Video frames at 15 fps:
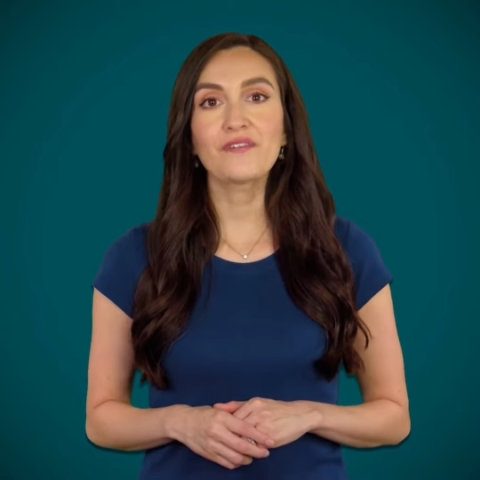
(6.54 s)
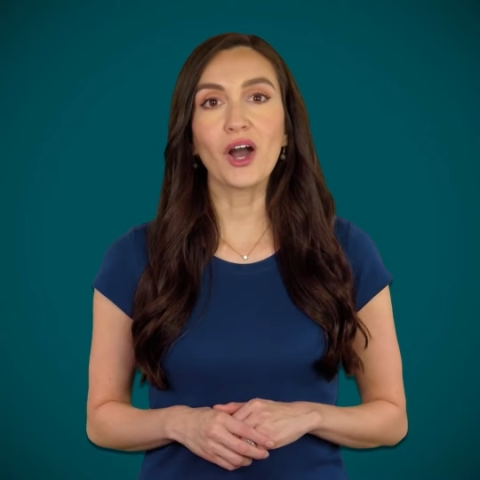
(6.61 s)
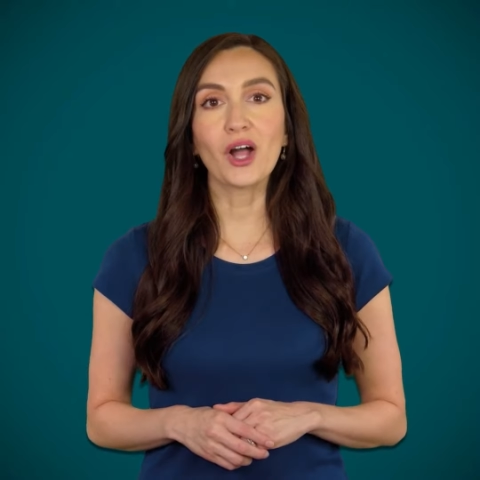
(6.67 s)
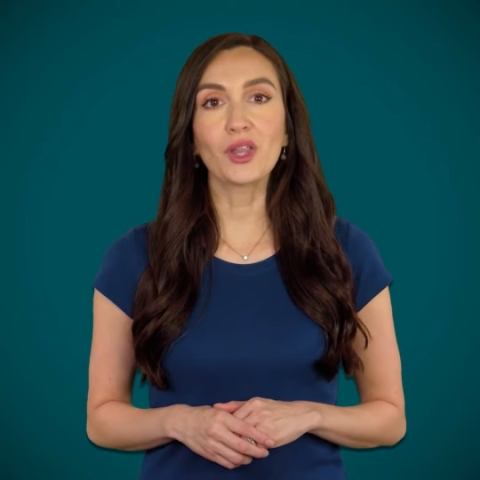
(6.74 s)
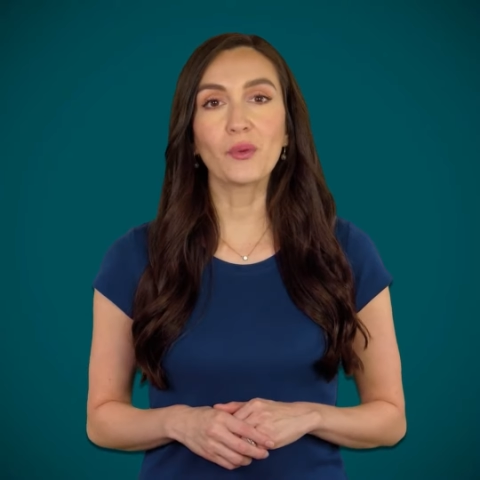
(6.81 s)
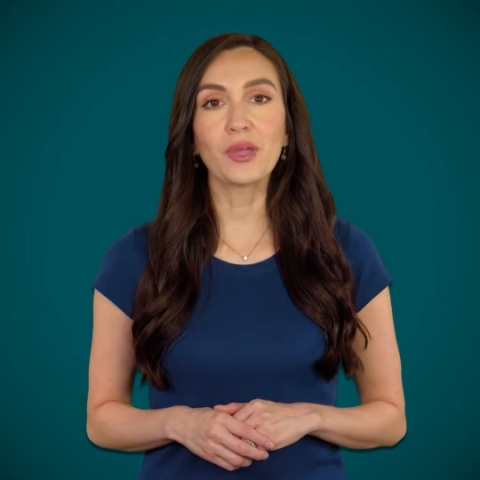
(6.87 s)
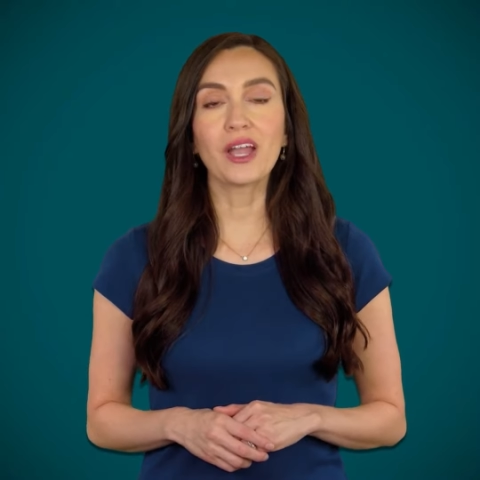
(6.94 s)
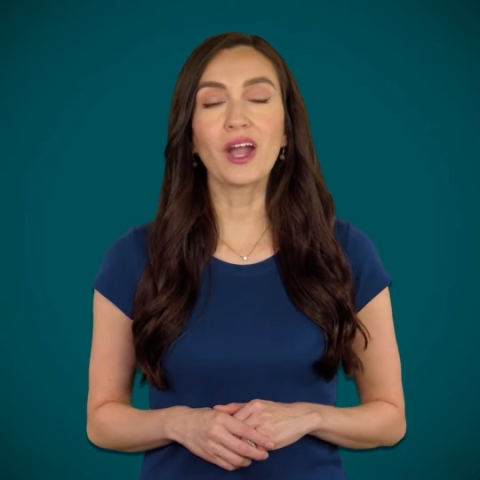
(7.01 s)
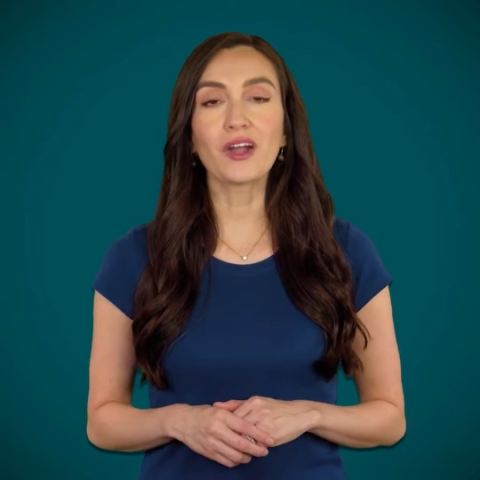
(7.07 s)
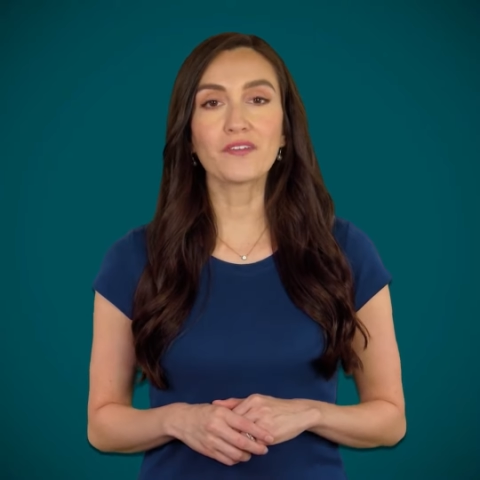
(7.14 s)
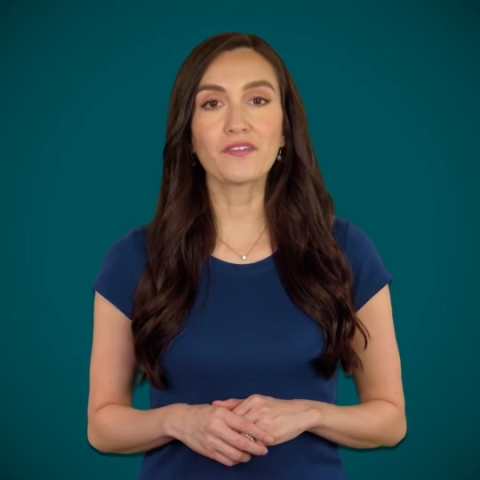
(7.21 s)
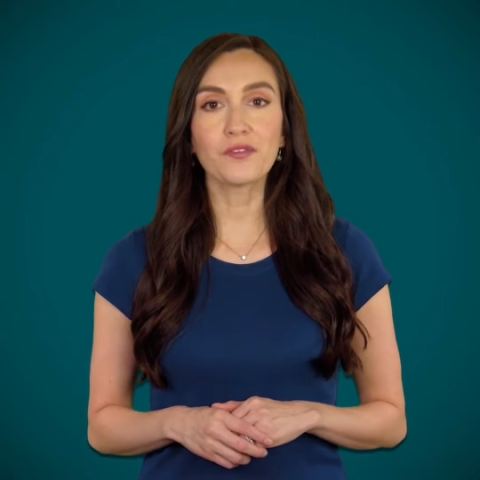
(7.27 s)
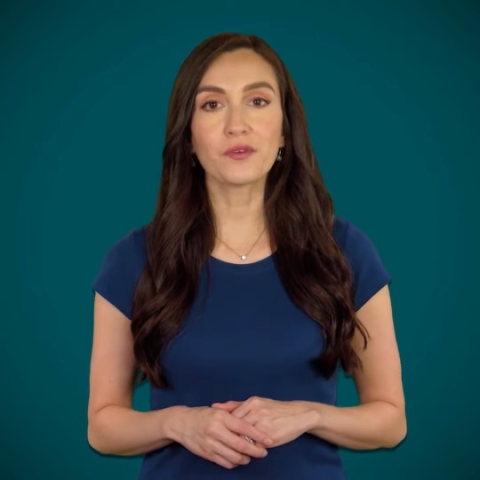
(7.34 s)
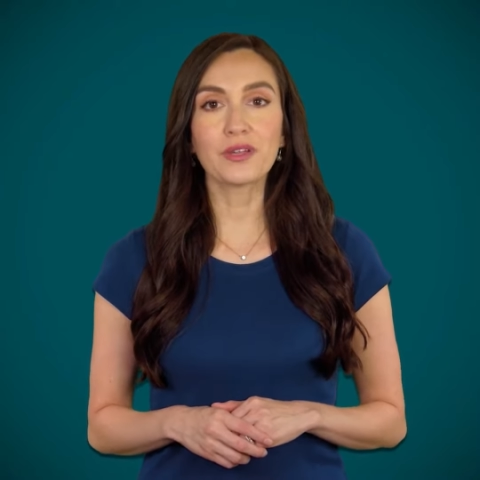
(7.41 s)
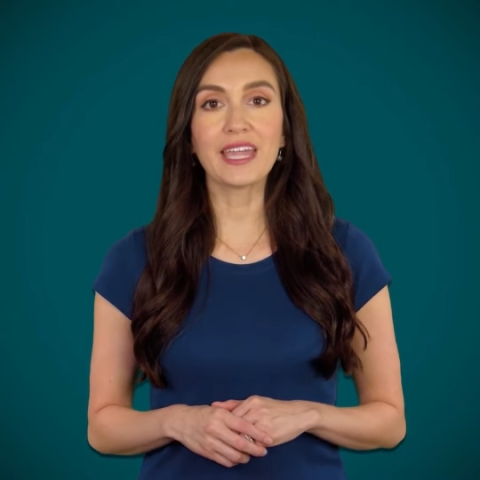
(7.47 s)
Following
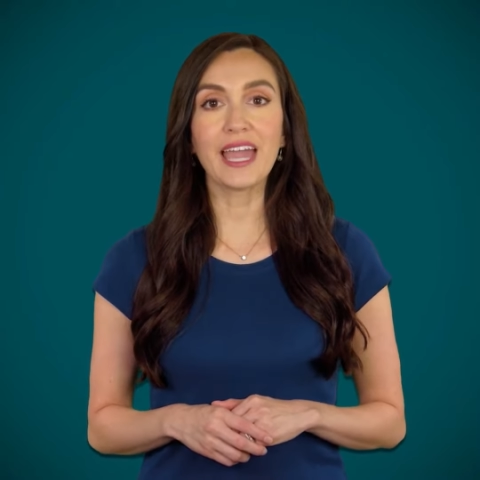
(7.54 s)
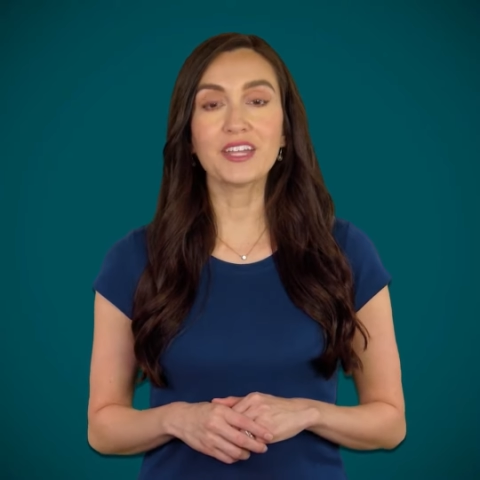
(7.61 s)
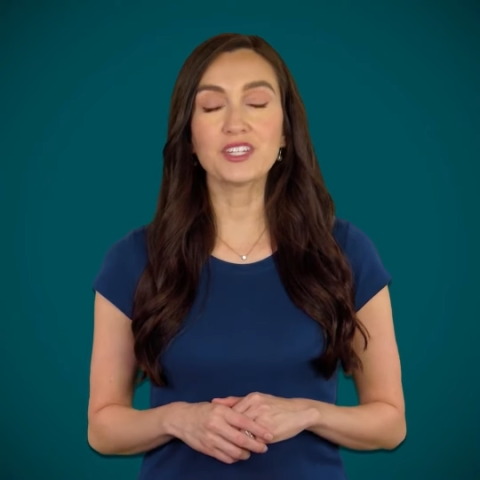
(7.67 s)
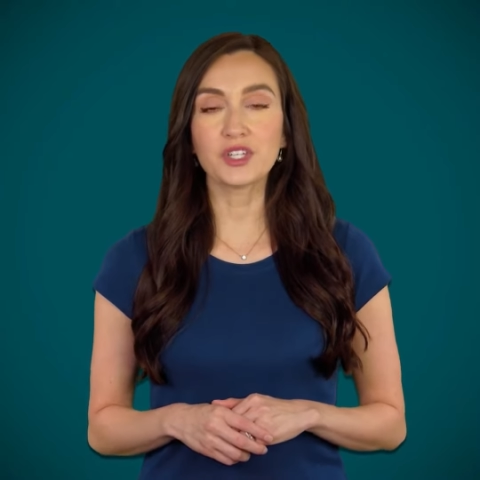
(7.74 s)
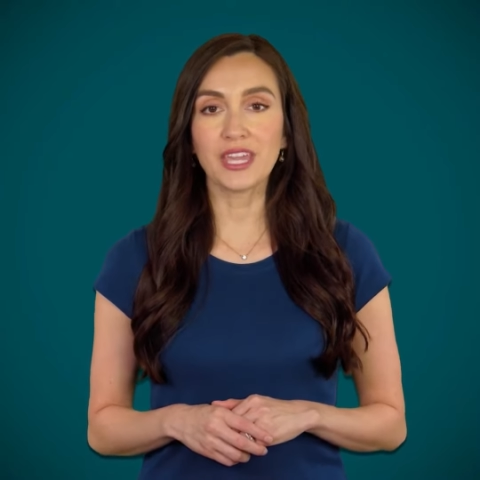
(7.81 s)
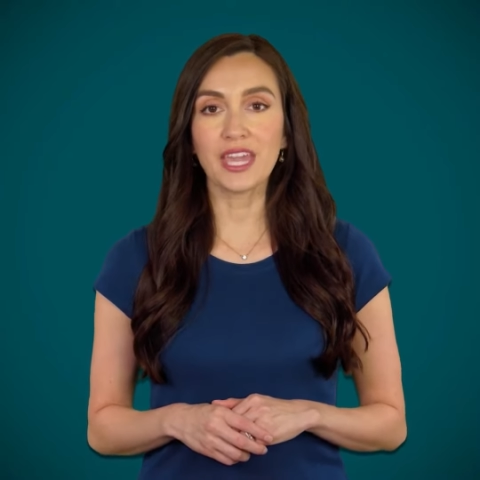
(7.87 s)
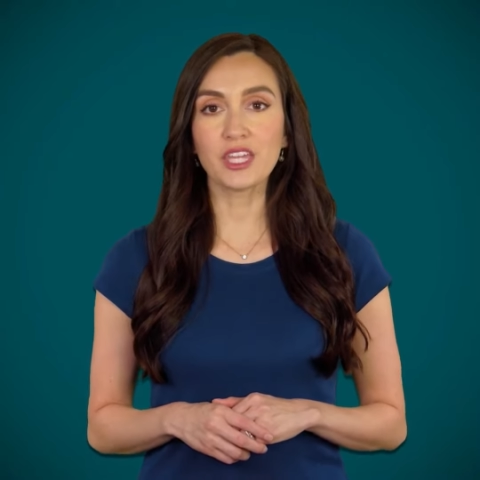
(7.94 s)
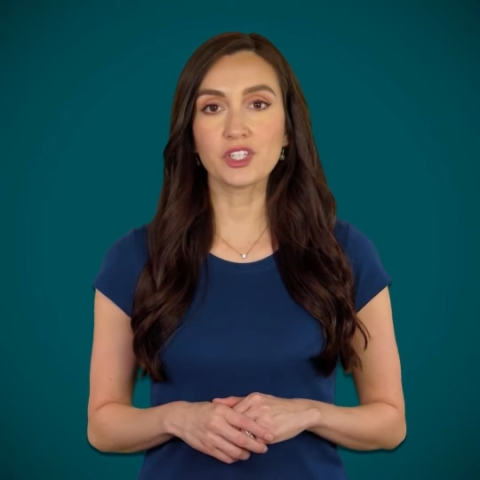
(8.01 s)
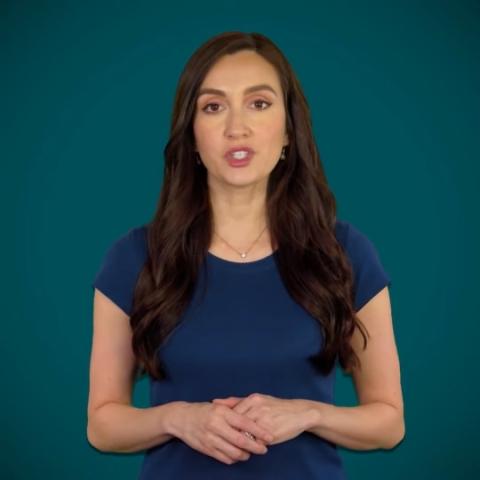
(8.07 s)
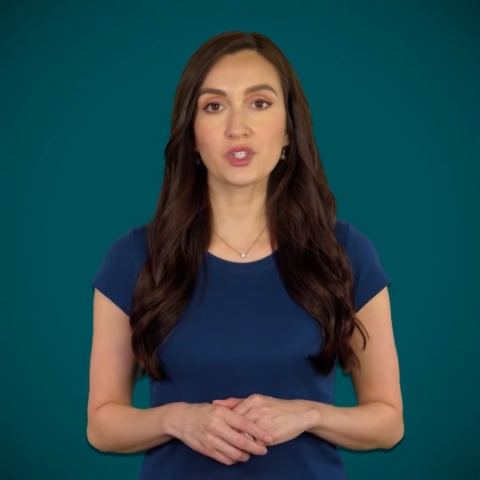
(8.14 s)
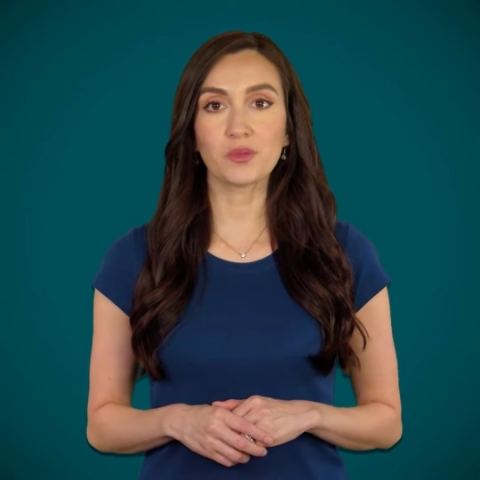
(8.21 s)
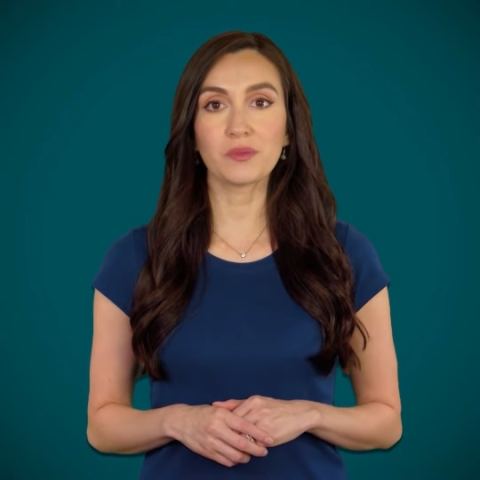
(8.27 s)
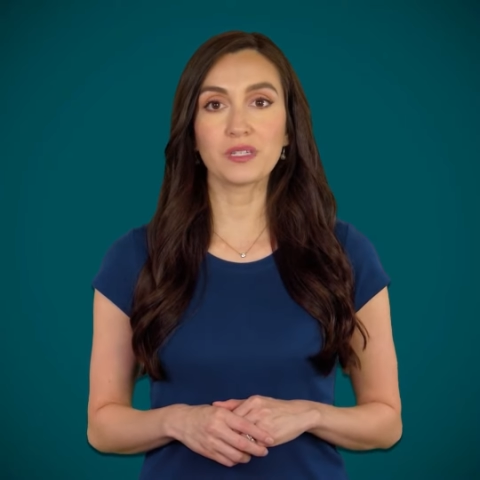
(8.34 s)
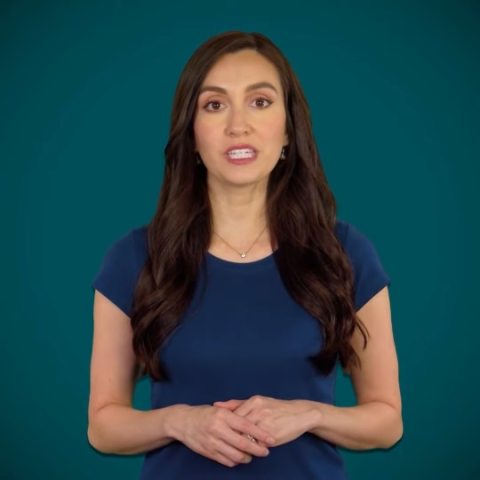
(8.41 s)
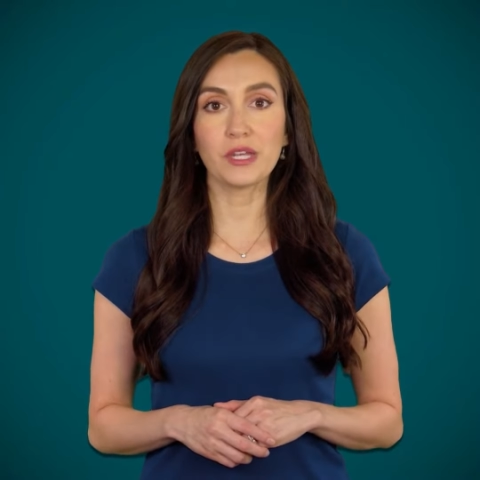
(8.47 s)
our free
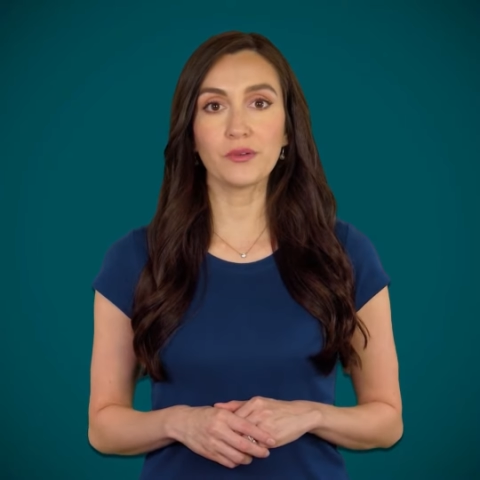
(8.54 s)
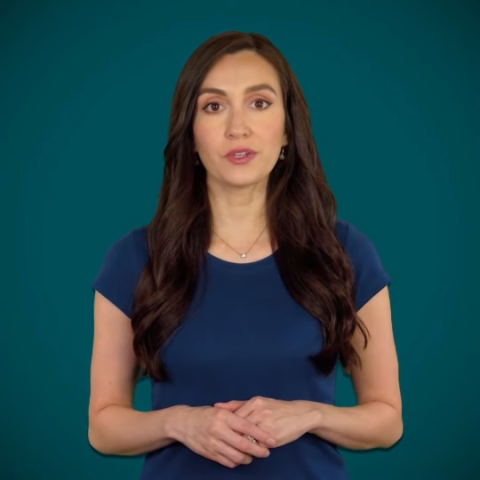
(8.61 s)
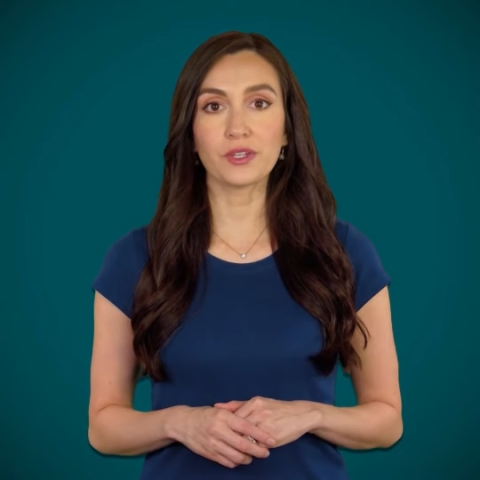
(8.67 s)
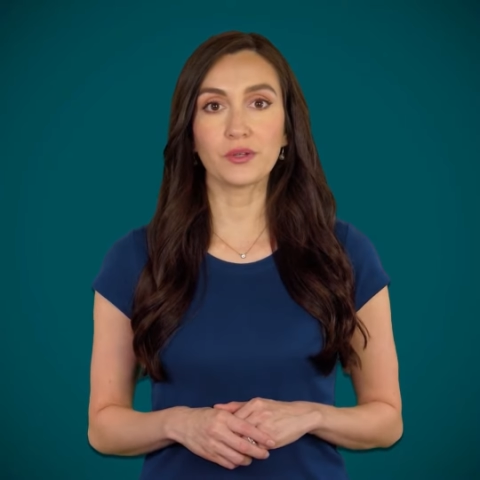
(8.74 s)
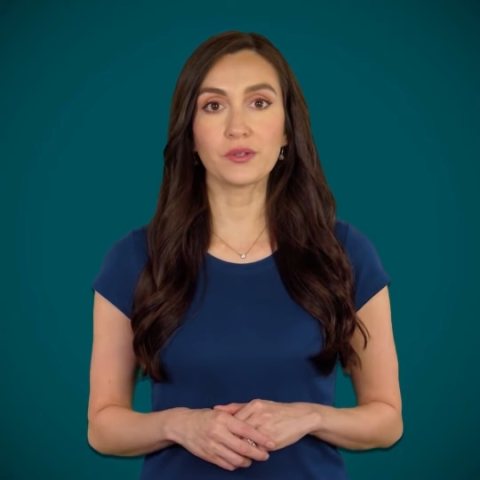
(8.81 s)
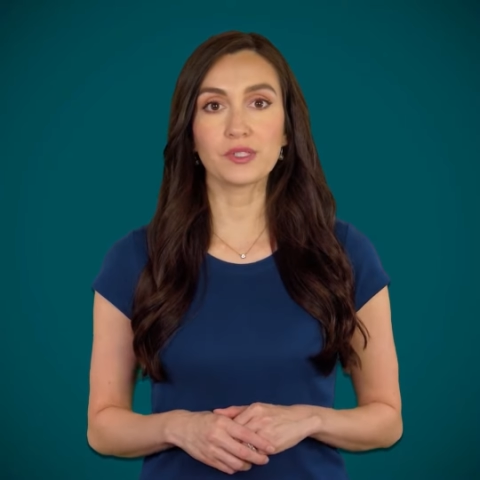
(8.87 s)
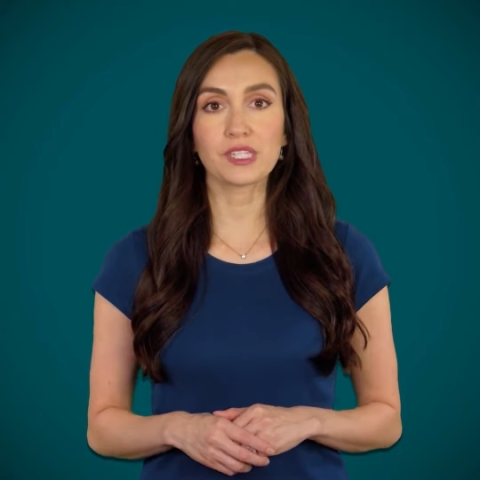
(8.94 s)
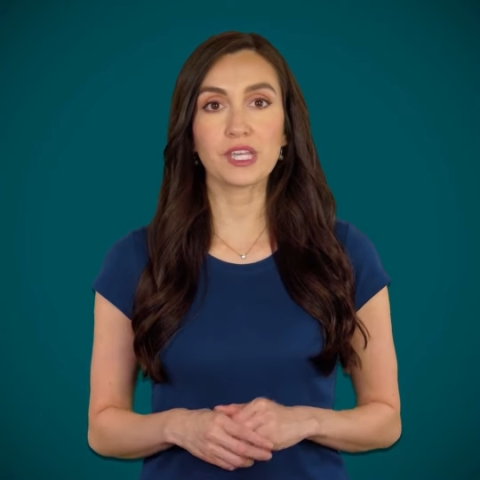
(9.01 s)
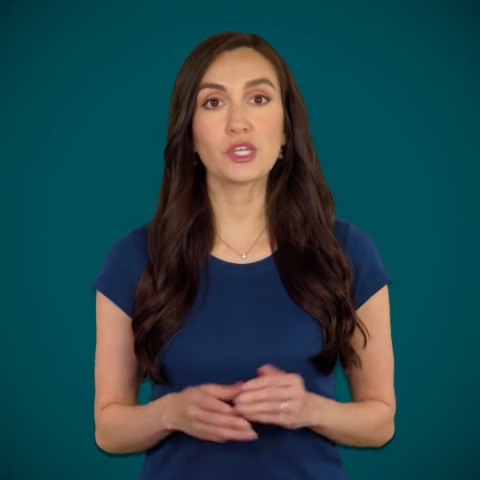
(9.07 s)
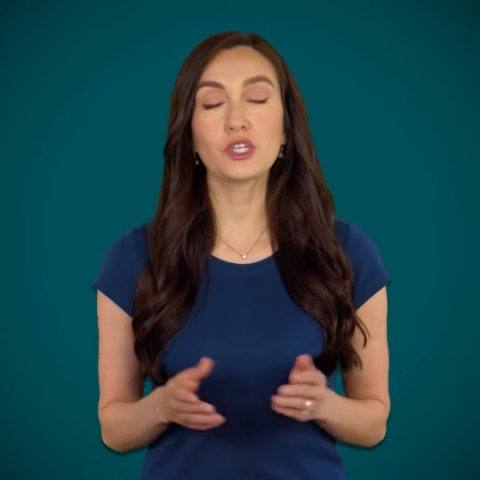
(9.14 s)
educational materials,